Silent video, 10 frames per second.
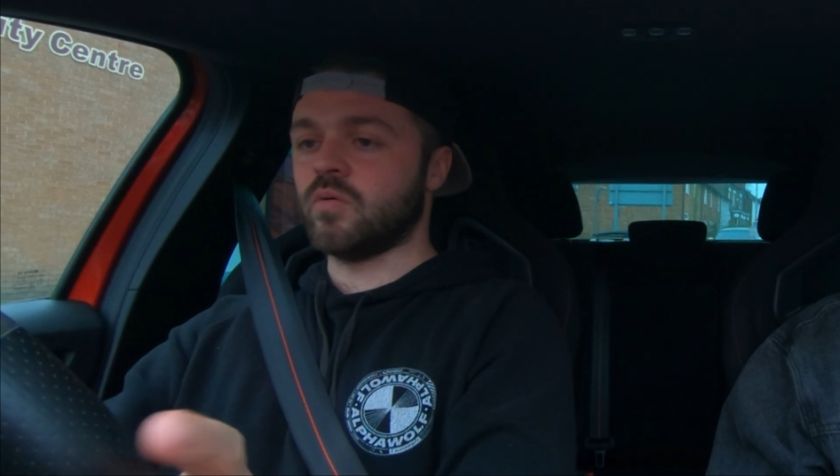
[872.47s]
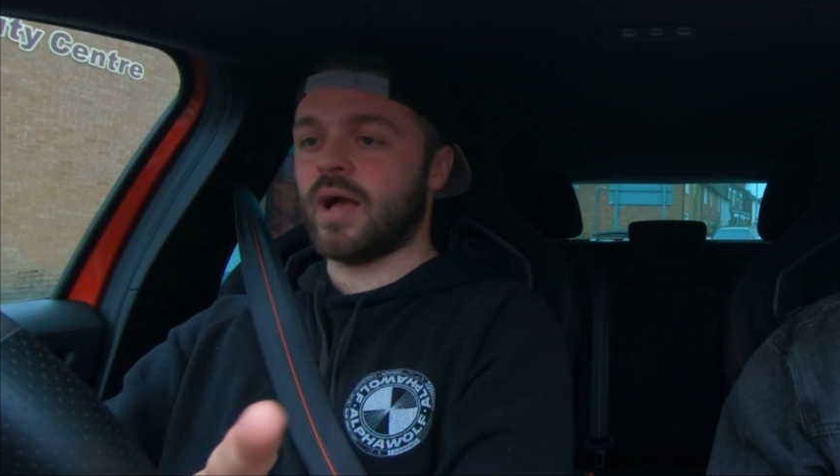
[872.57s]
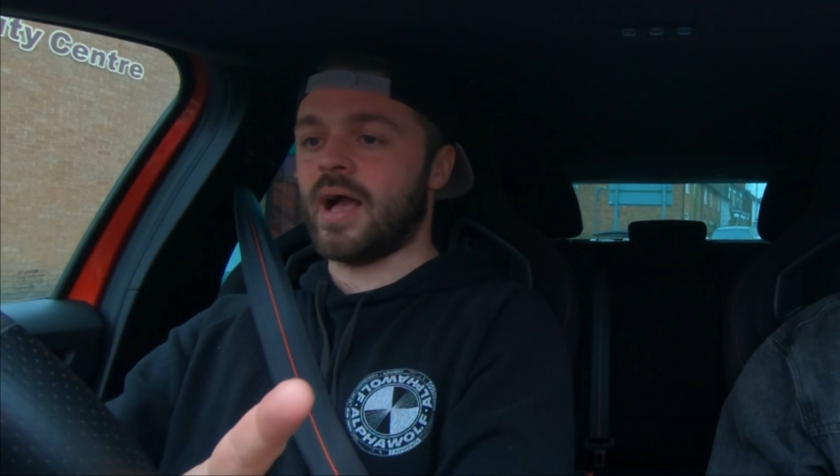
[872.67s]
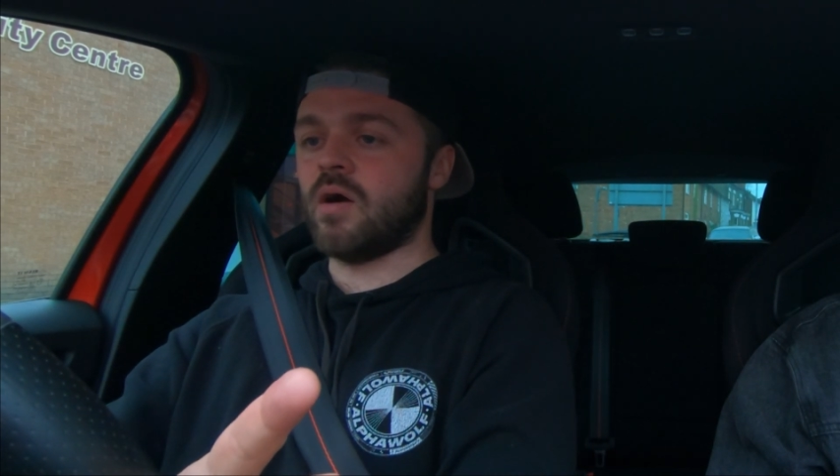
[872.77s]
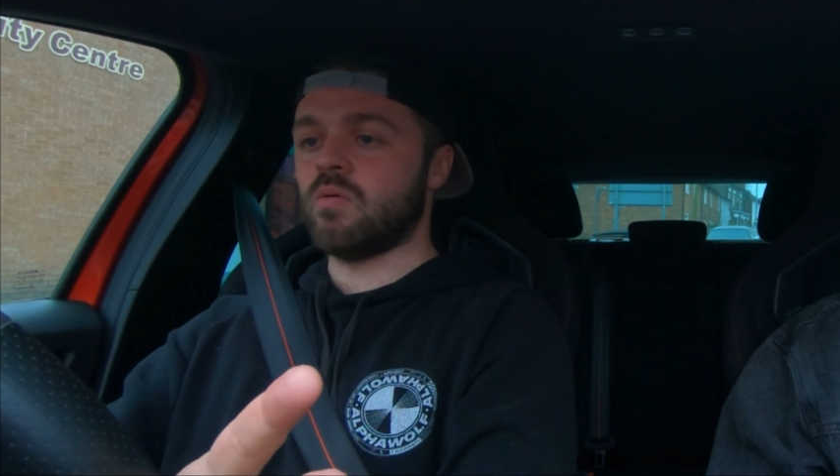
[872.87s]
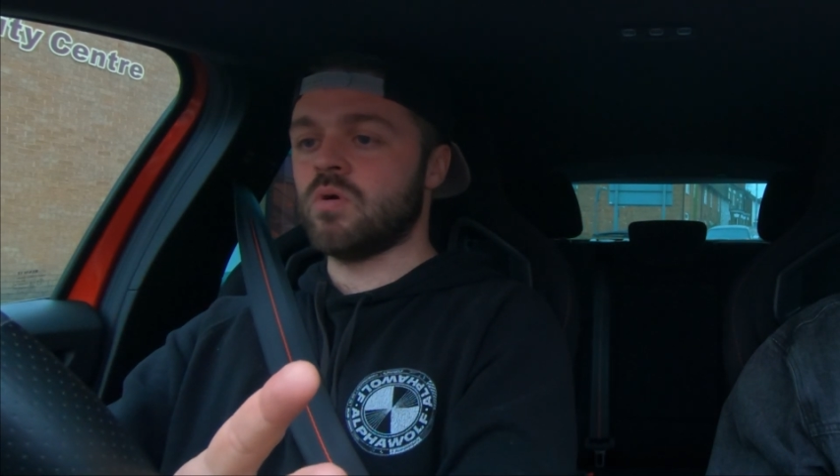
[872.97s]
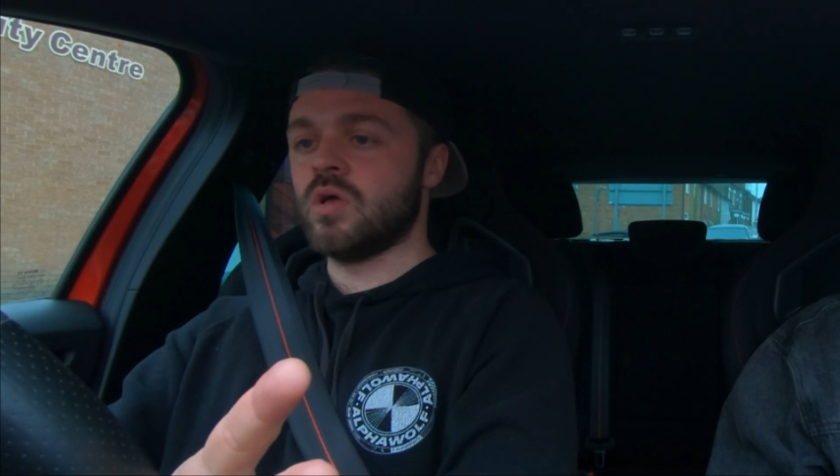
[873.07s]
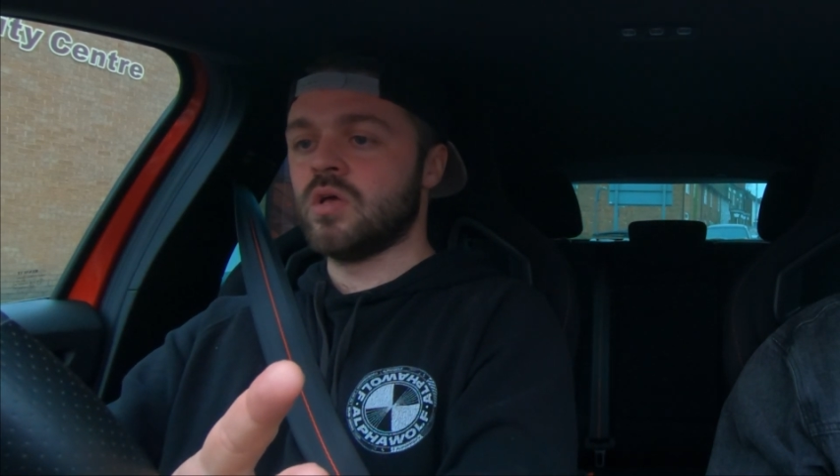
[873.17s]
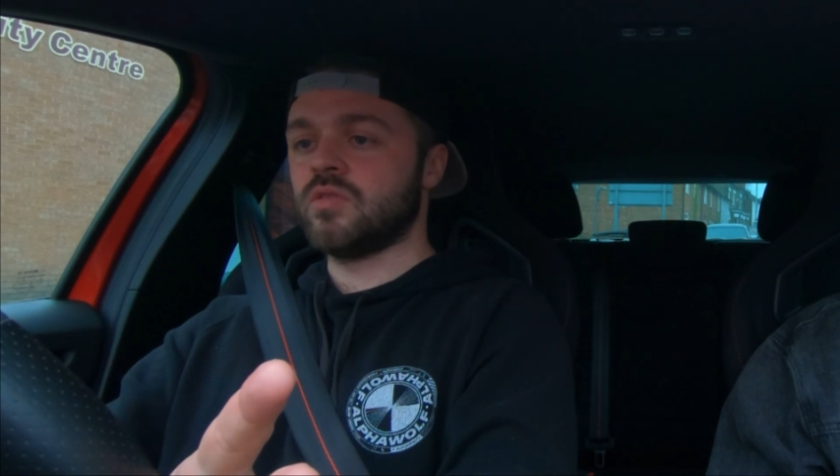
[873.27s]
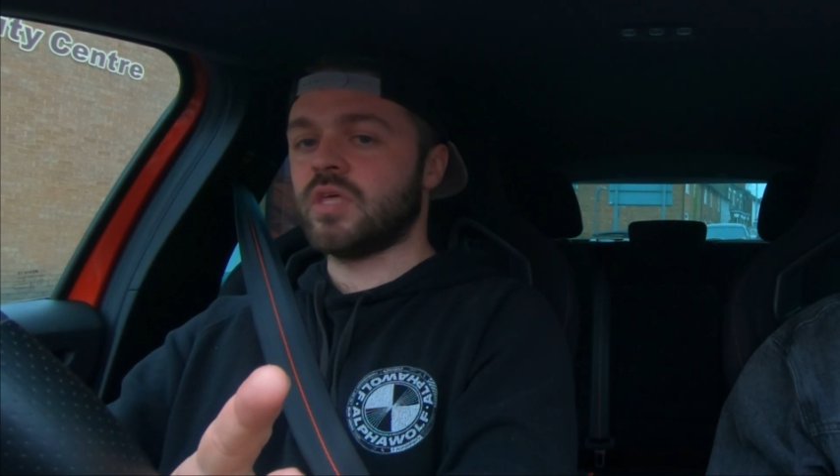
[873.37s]
how
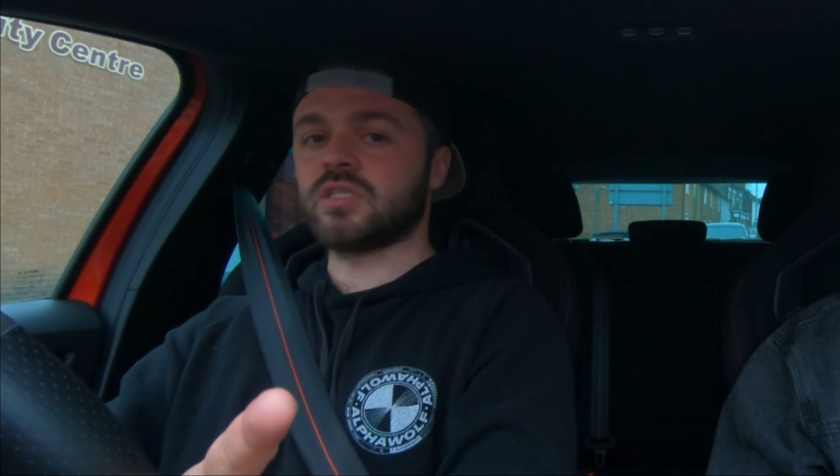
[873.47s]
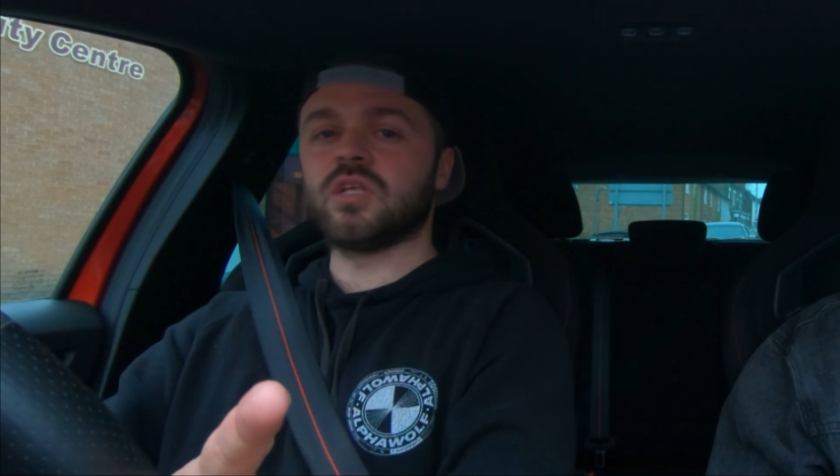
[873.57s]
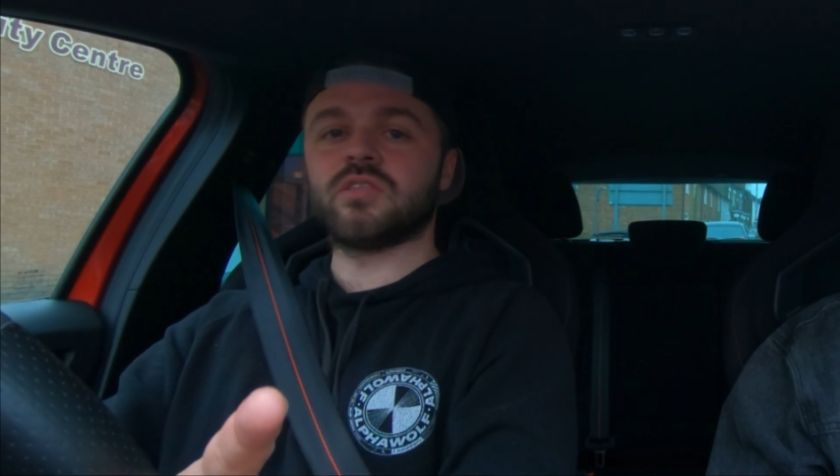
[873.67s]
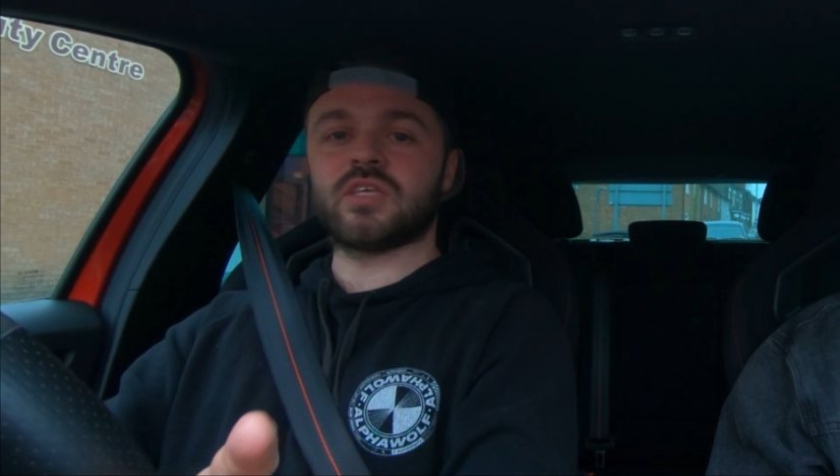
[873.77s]
there's like